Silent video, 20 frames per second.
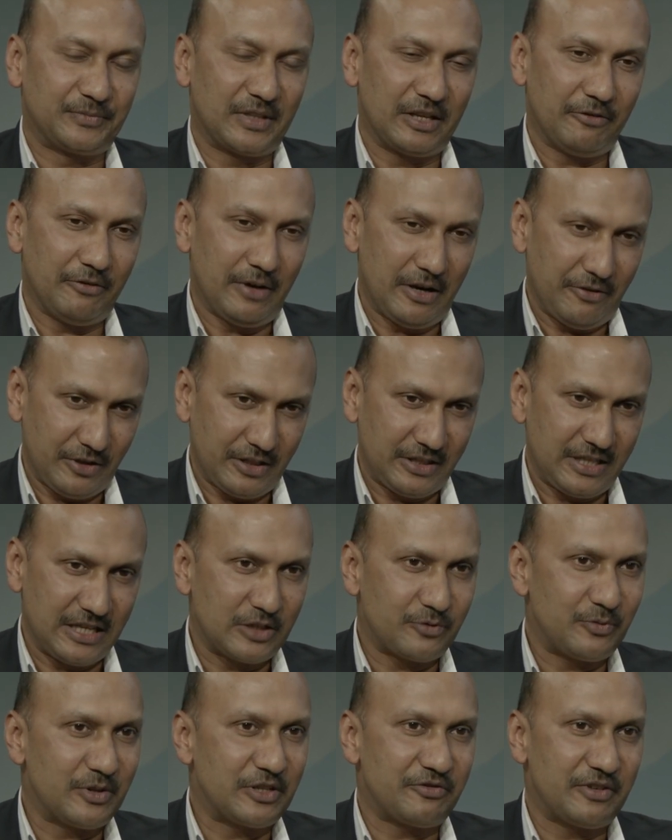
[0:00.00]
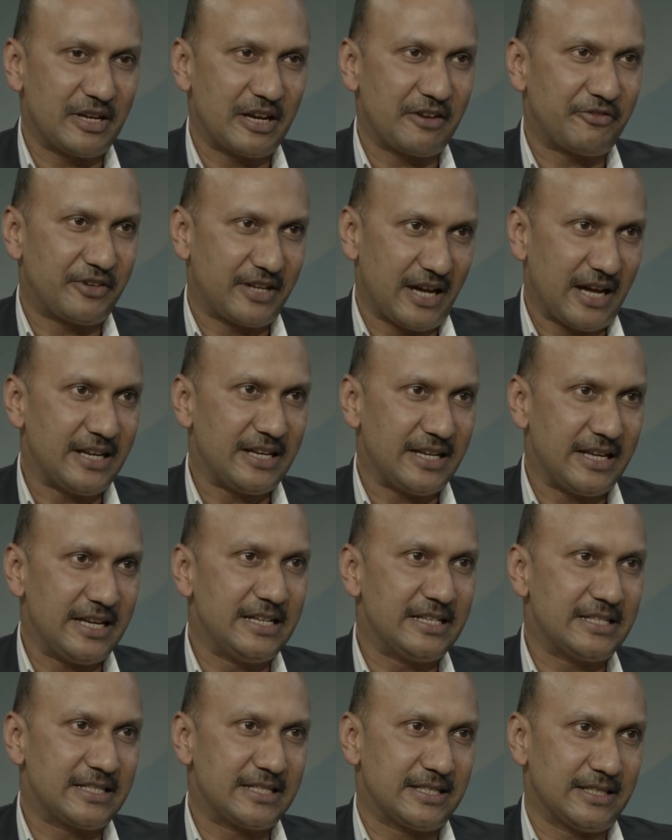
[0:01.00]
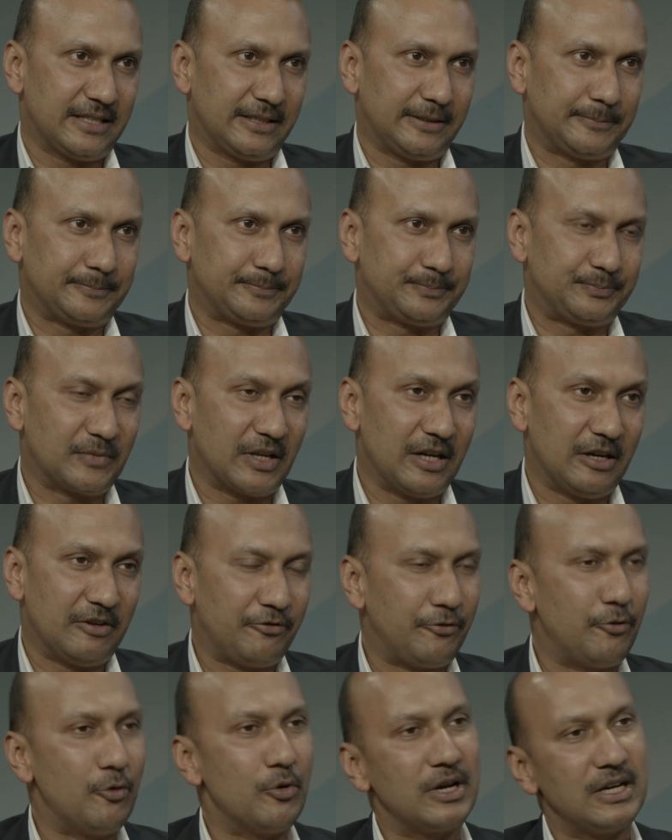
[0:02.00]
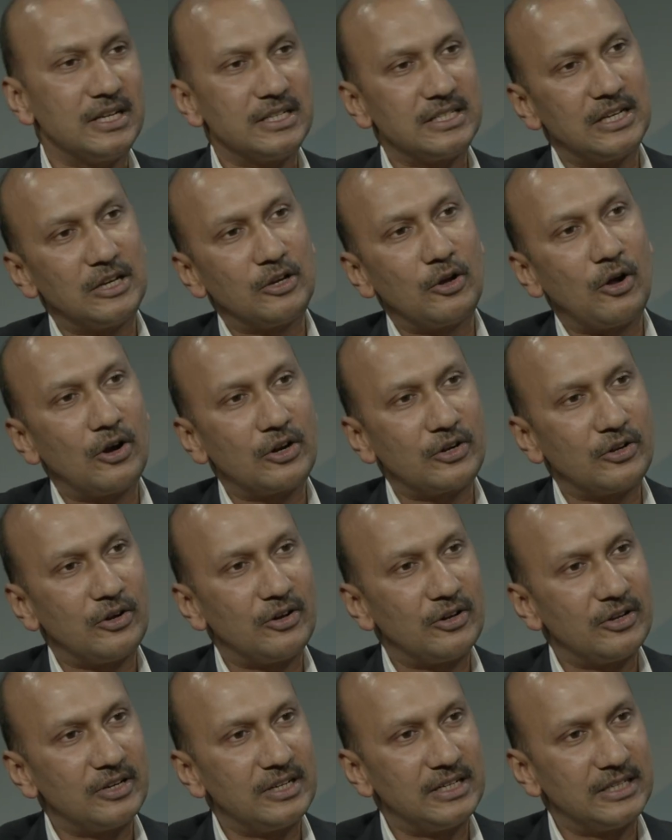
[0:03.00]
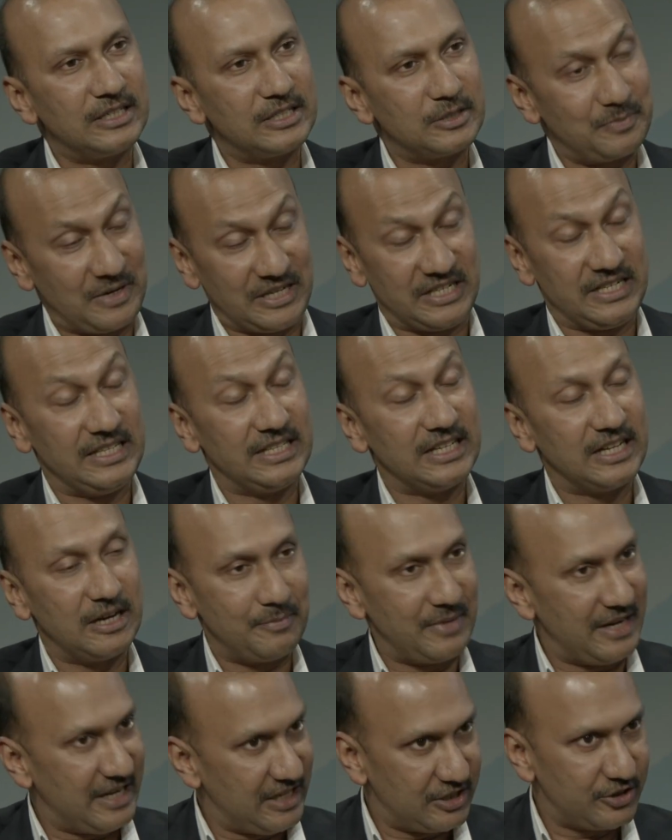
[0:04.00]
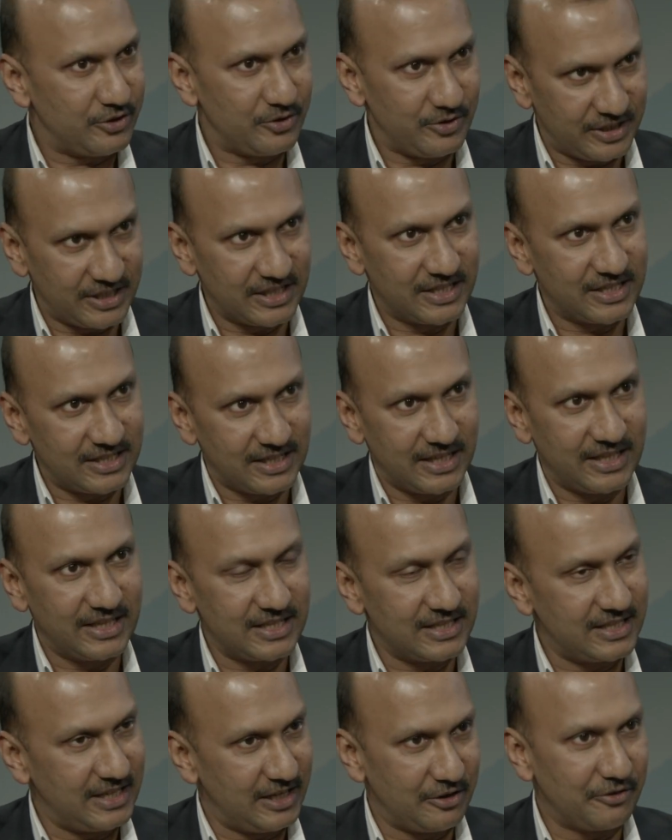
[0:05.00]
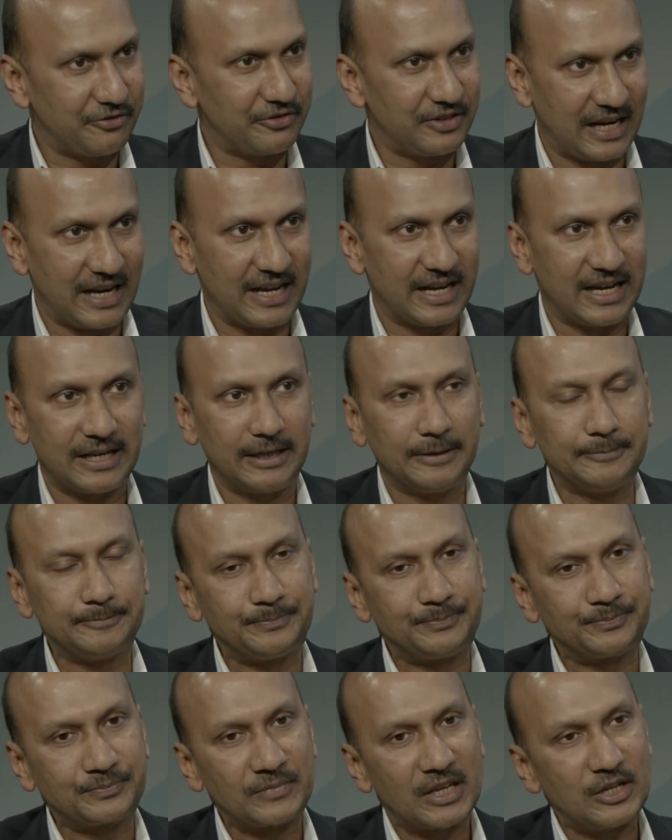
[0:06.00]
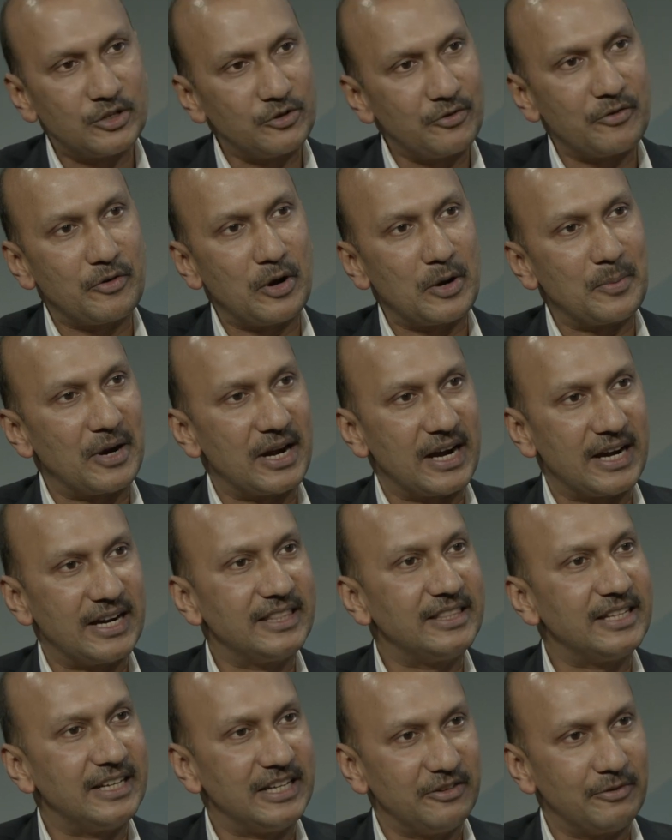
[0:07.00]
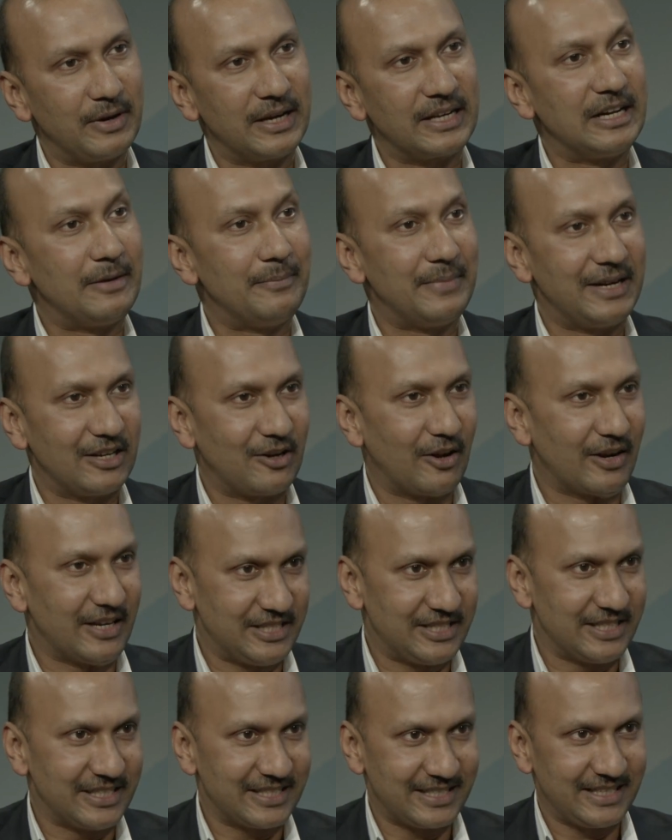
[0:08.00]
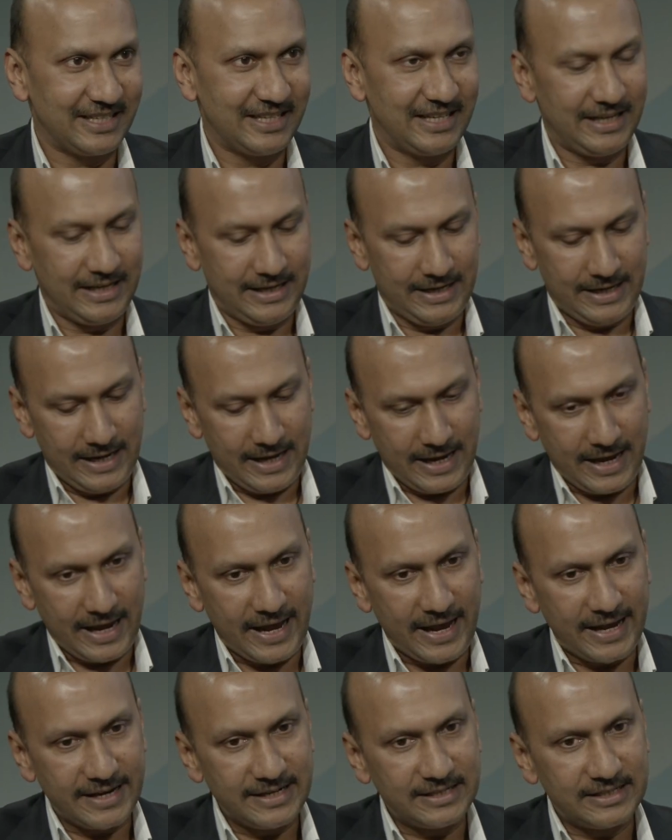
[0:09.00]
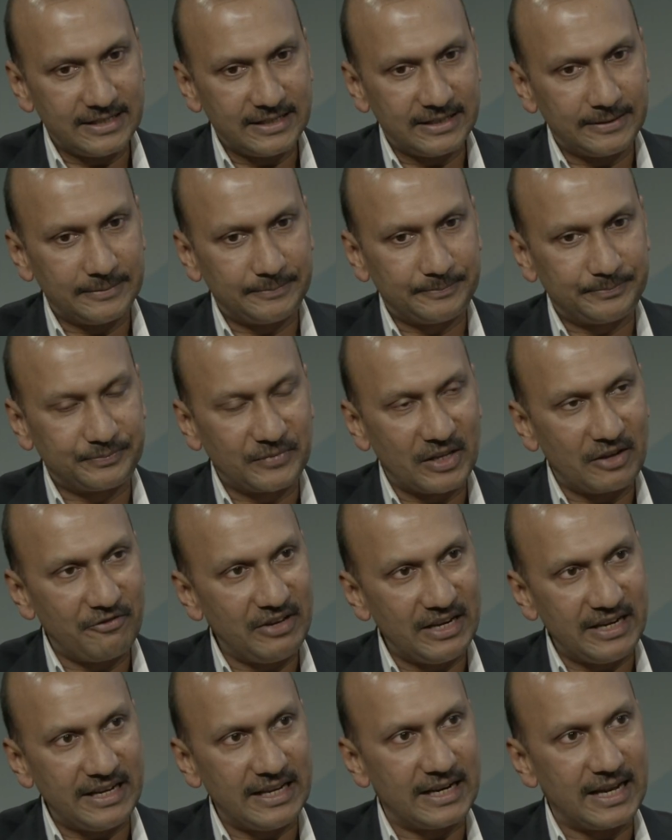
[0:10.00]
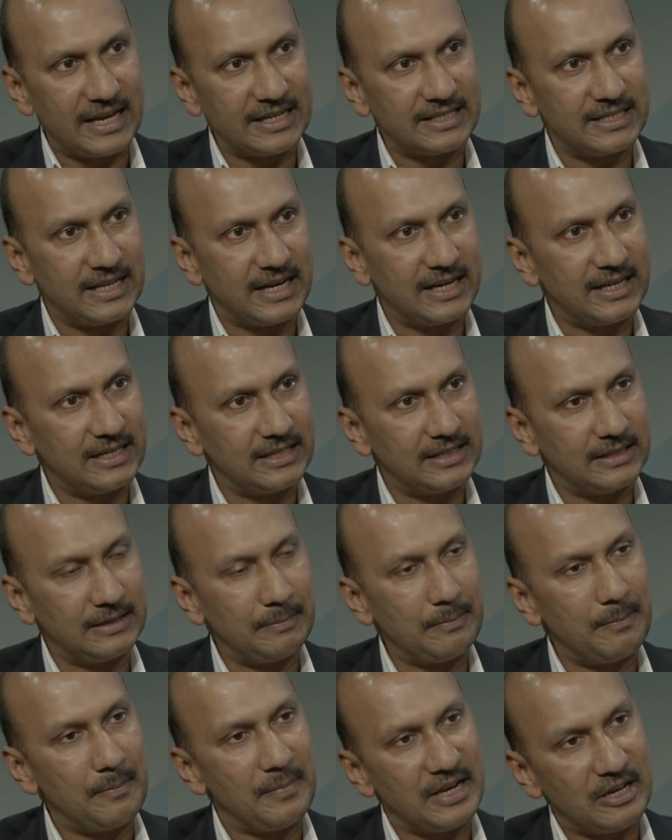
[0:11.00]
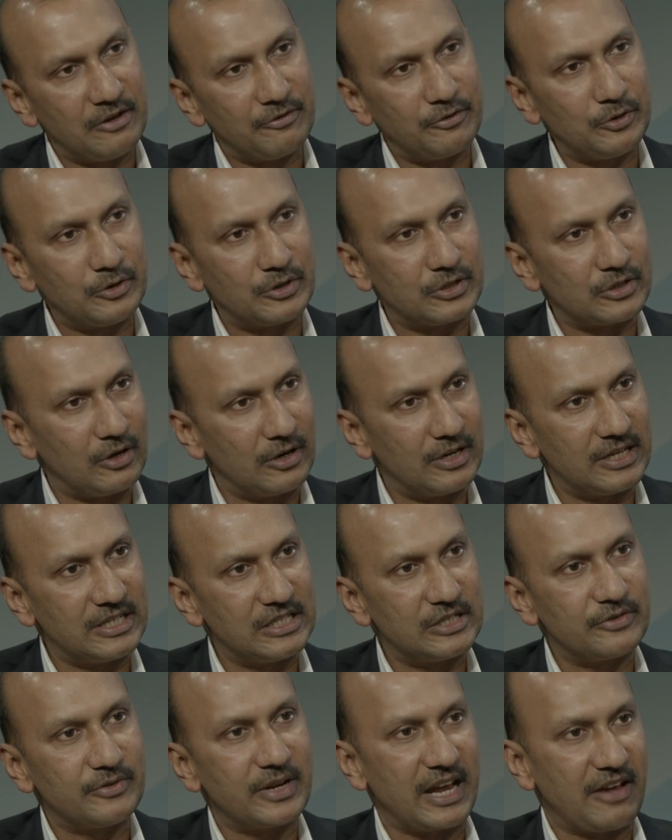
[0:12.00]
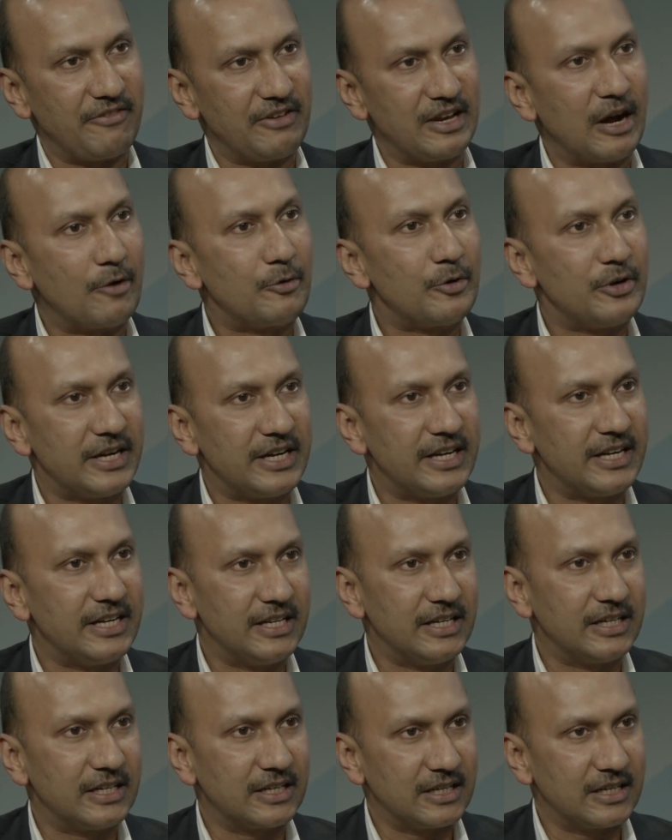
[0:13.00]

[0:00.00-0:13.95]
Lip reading: One of the things which we have done is focus a lot on especially the government institutions in the state of Telangana. Mm-hmm. So we've got about 131 government colleges. Mm. And we realized that many of those colleges were having outdated